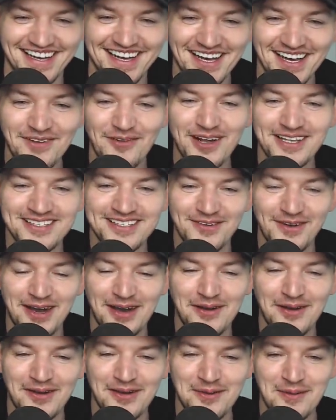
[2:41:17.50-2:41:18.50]
What's it?
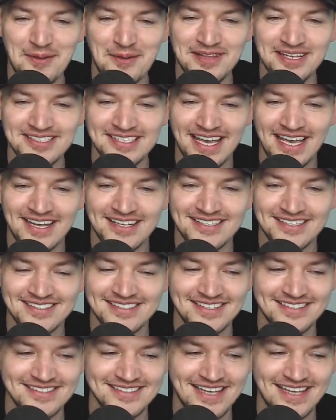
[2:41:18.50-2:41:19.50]
What? Remember this hand? Is this, is
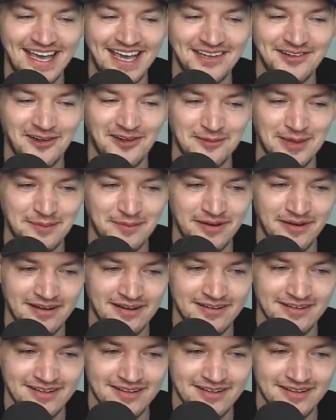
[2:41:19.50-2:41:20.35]
this the hand you remember?